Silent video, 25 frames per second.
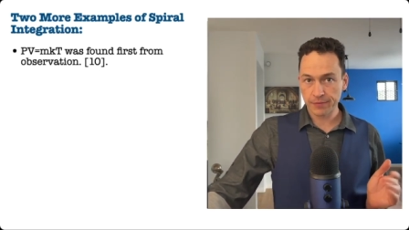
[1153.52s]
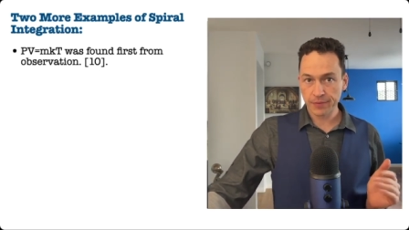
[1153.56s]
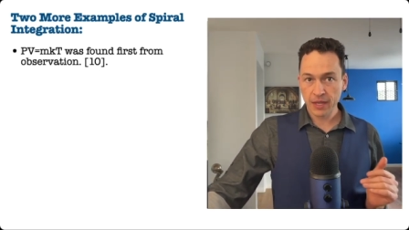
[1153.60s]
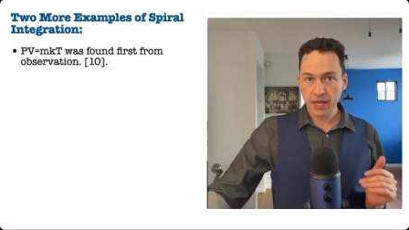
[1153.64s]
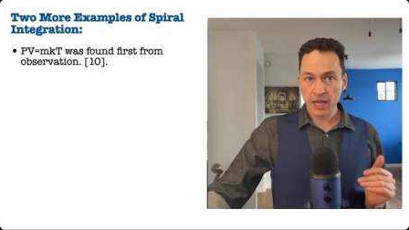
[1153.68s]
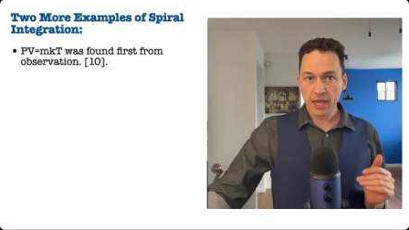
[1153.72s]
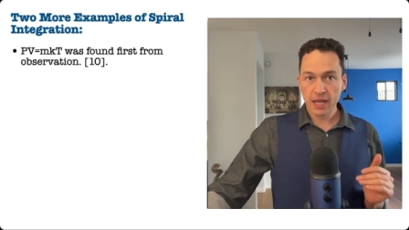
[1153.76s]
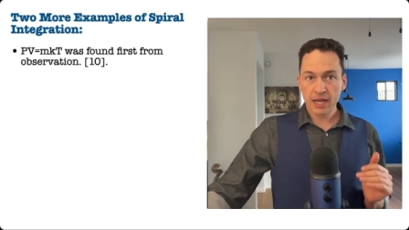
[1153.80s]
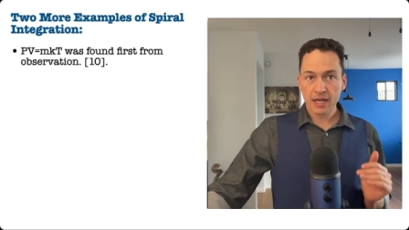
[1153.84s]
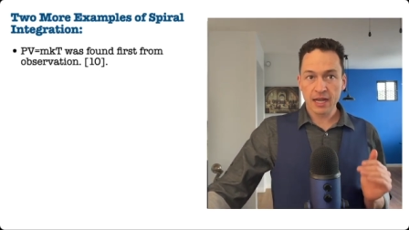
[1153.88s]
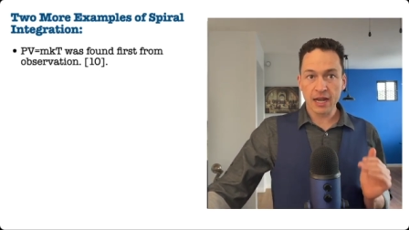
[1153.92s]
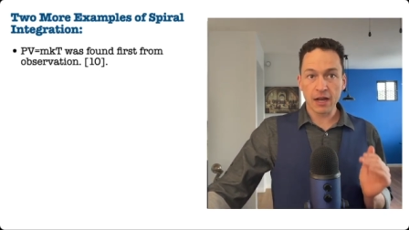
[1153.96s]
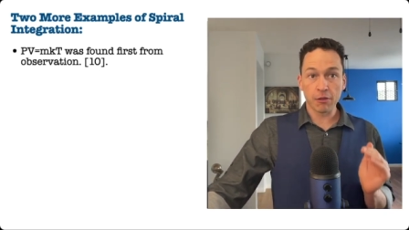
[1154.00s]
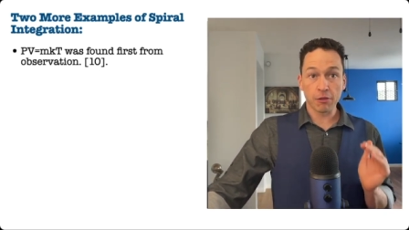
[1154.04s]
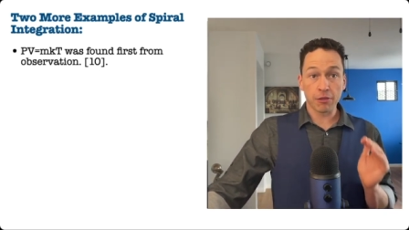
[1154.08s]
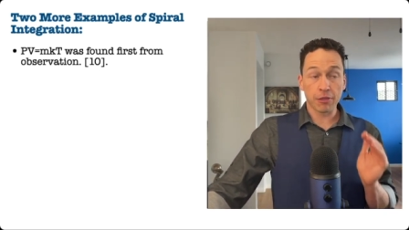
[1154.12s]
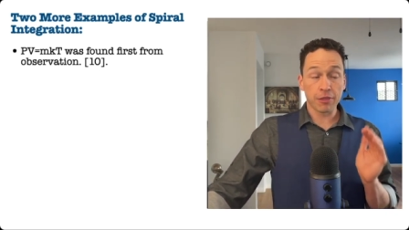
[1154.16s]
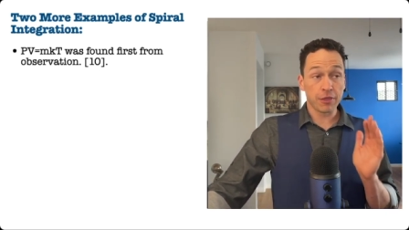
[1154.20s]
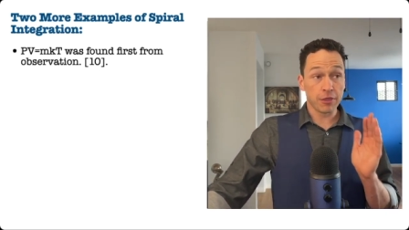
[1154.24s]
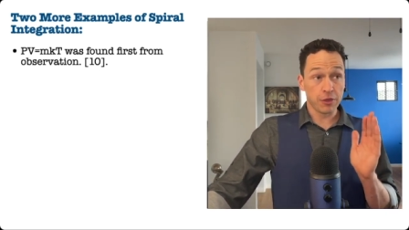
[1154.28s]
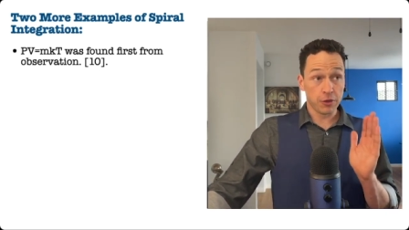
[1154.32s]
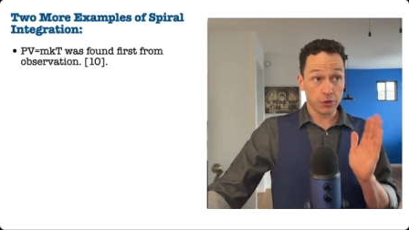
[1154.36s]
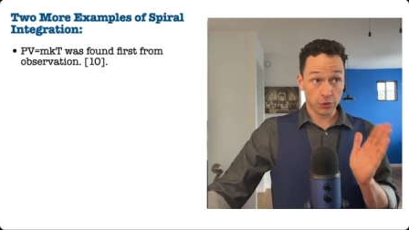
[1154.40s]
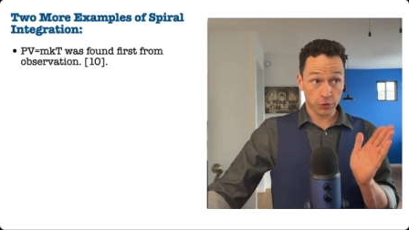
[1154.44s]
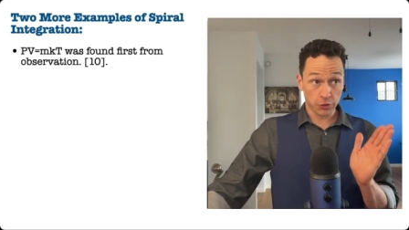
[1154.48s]
Now,
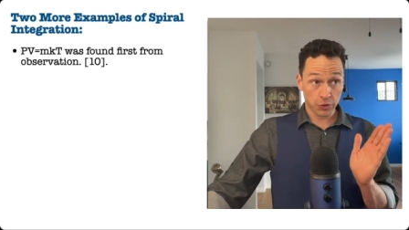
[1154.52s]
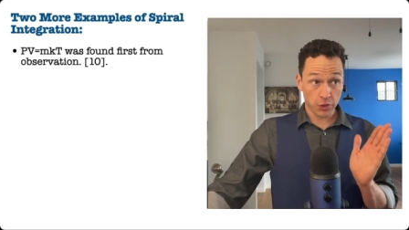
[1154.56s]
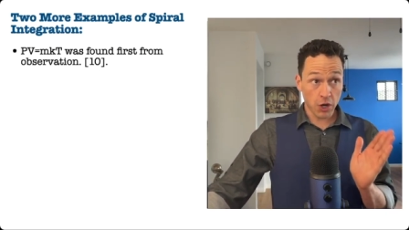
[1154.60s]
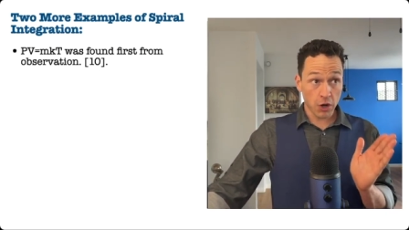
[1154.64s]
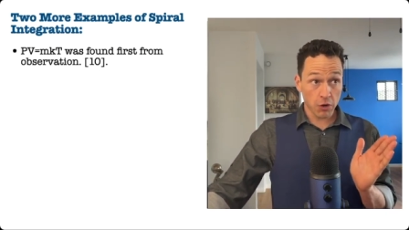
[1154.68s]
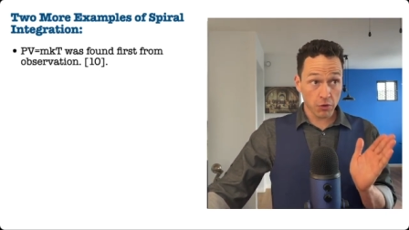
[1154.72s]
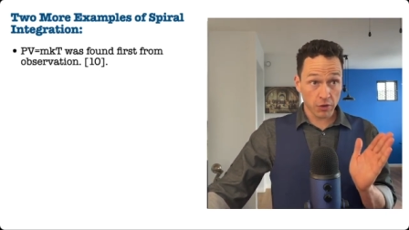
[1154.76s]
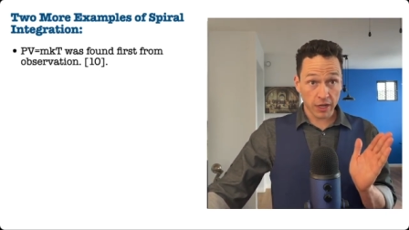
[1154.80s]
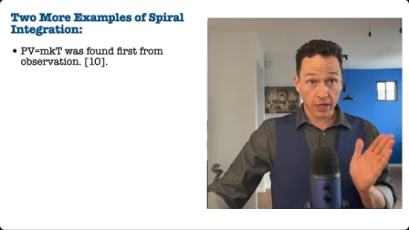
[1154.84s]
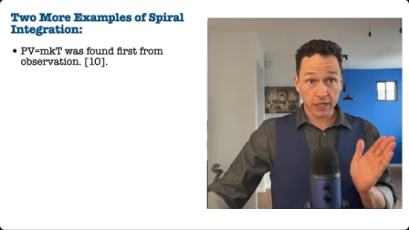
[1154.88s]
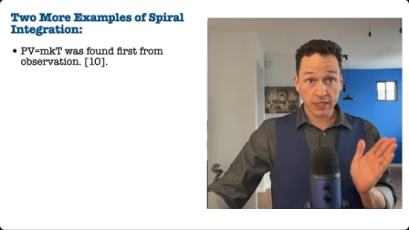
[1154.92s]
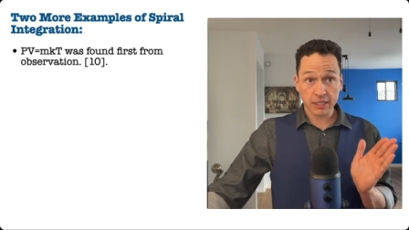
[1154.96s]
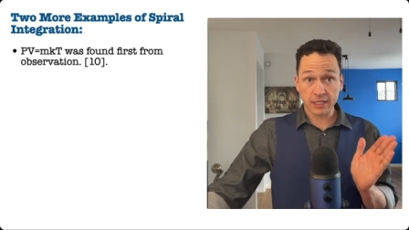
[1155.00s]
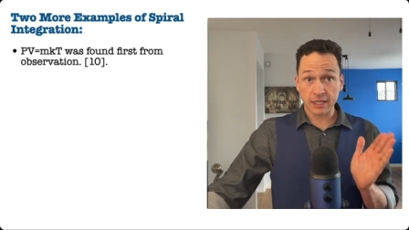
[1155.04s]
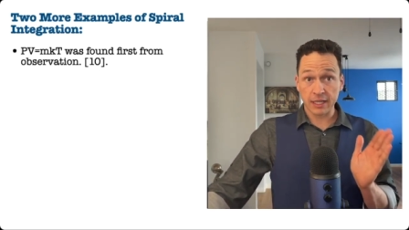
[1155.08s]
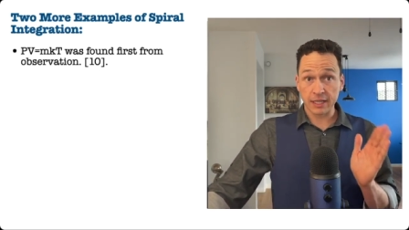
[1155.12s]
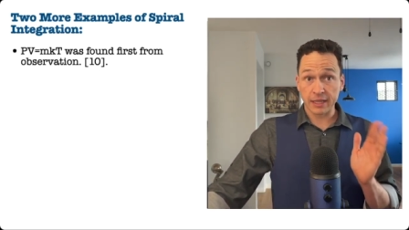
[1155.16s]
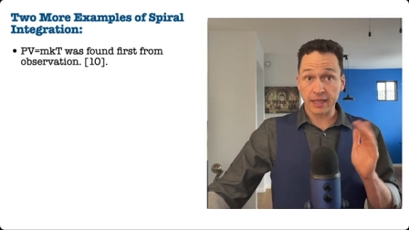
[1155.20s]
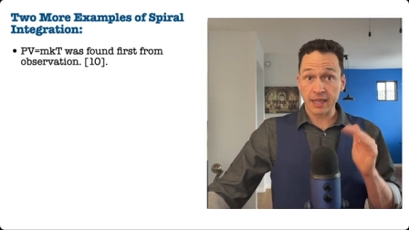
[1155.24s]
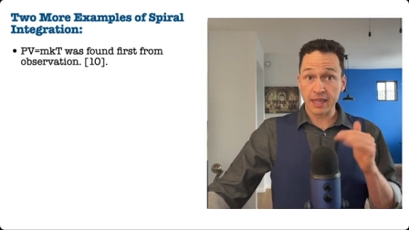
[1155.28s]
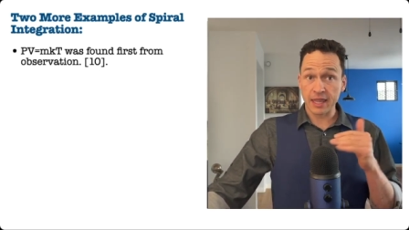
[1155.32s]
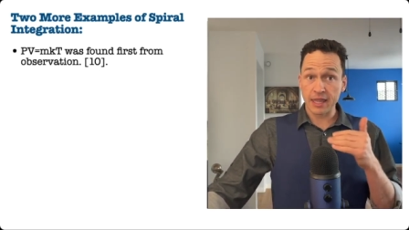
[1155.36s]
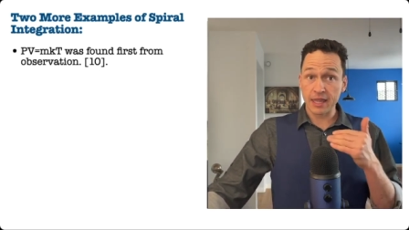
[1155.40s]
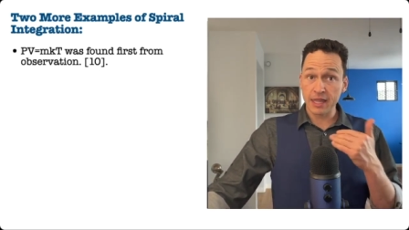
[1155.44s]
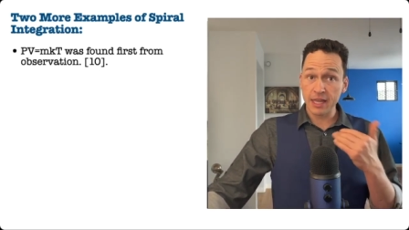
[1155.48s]
you'll notice that
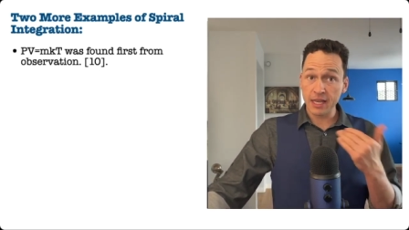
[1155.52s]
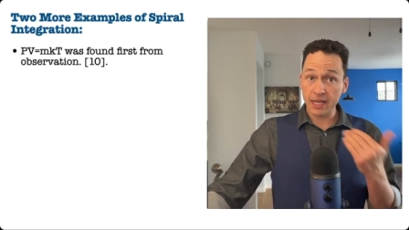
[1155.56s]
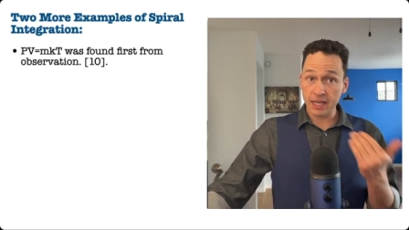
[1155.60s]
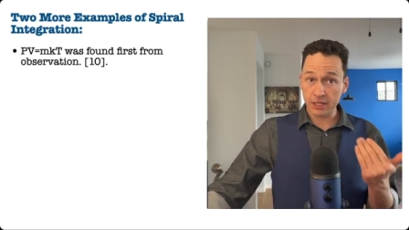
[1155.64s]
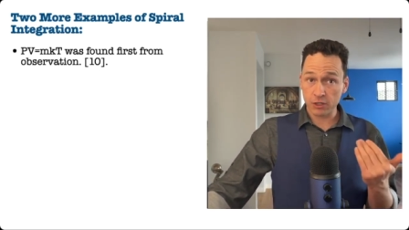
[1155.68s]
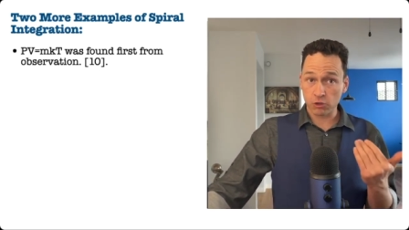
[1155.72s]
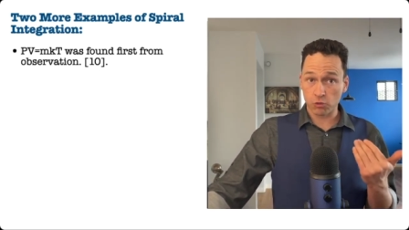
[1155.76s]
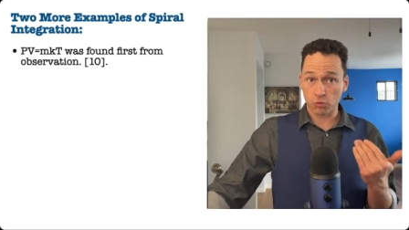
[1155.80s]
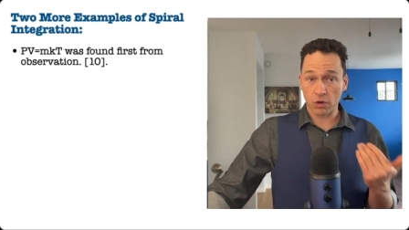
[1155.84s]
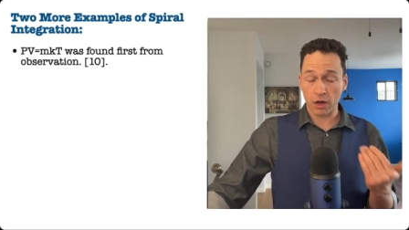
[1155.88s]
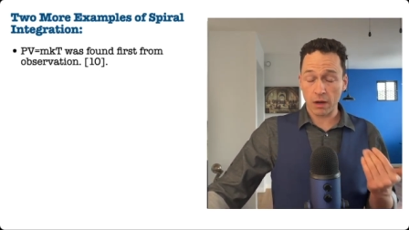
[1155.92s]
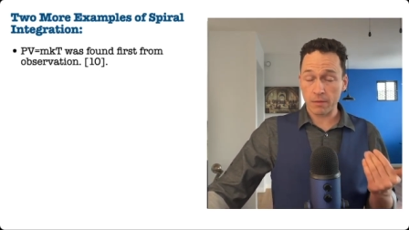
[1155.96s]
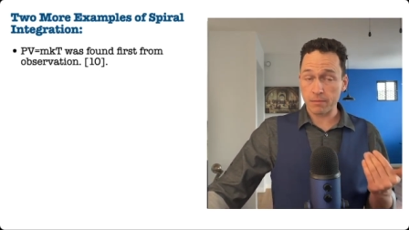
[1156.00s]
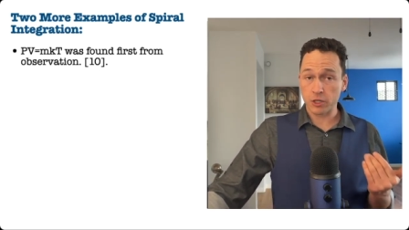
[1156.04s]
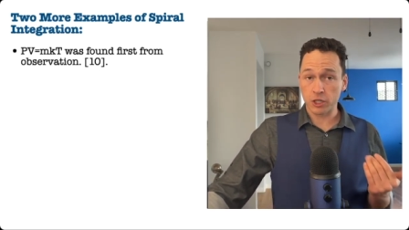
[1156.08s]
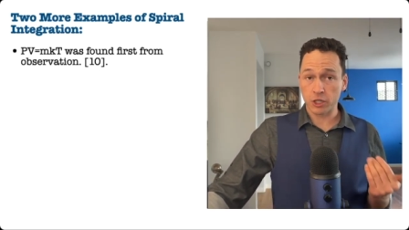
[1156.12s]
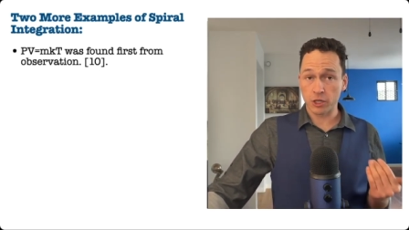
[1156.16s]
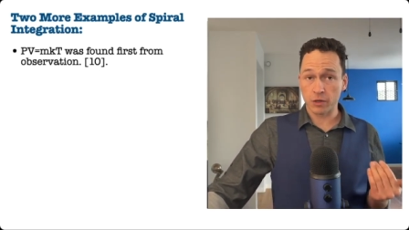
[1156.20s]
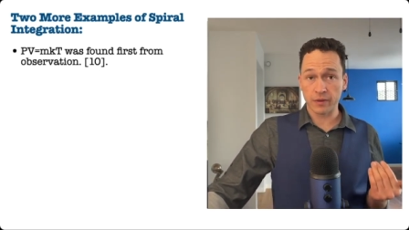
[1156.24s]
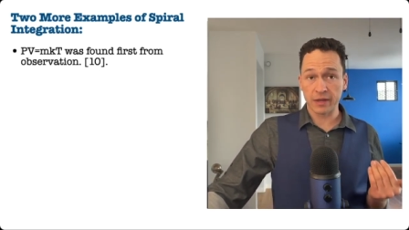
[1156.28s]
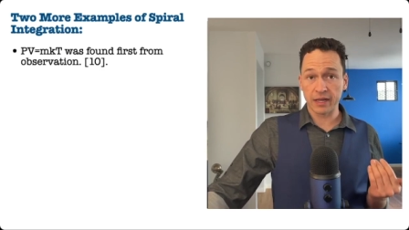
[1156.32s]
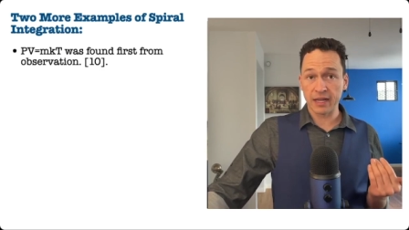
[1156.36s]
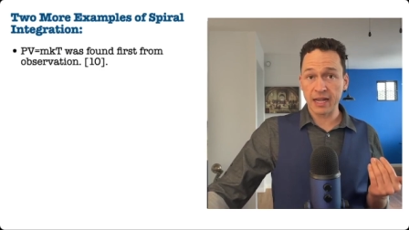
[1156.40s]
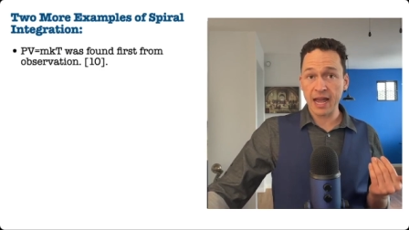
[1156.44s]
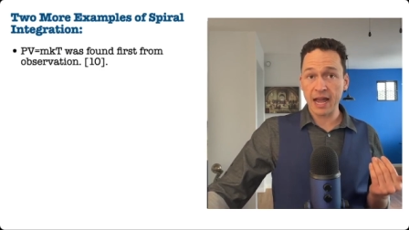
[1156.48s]
this, what I'm showing
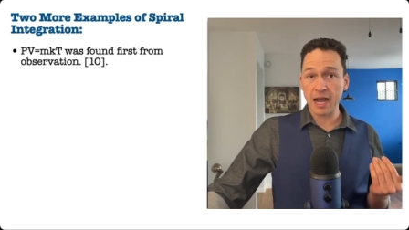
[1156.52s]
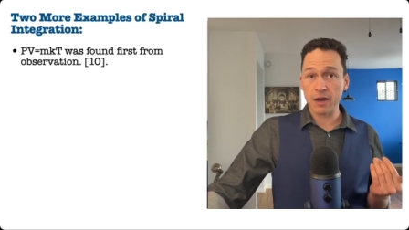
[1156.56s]
now,